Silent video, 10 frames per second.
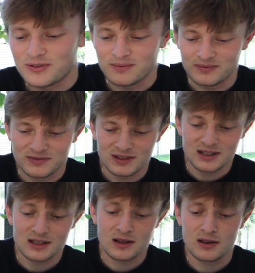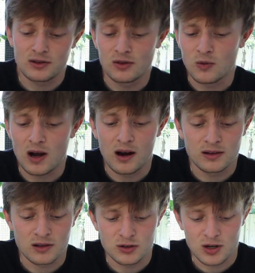from, this is how they do in the wild,
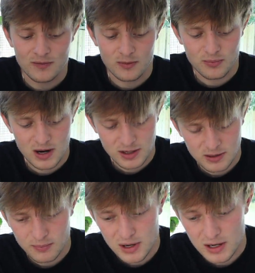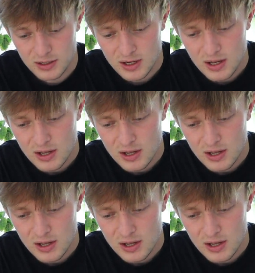is they'll jump from branch to branch.